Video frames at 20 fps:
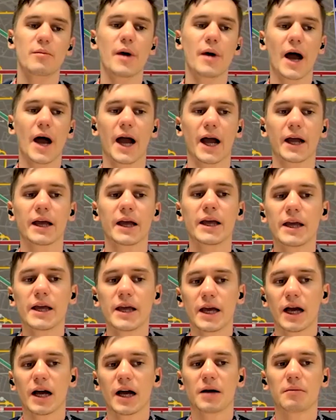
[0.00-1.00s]
it back,
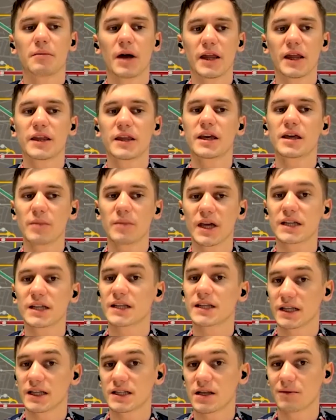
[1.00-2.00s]
um, I think it makes
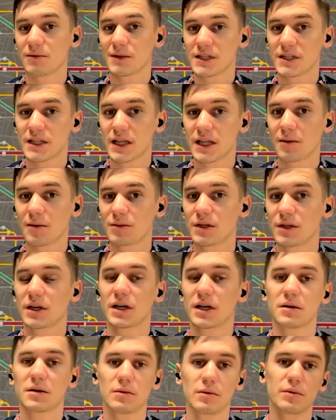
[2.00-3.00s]
sense that we stopped
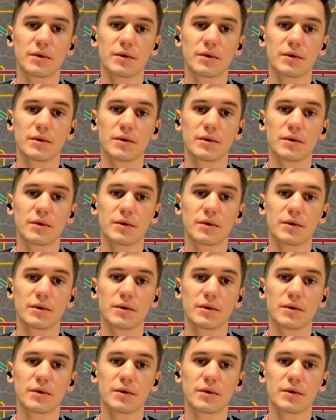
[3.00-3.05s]
uh,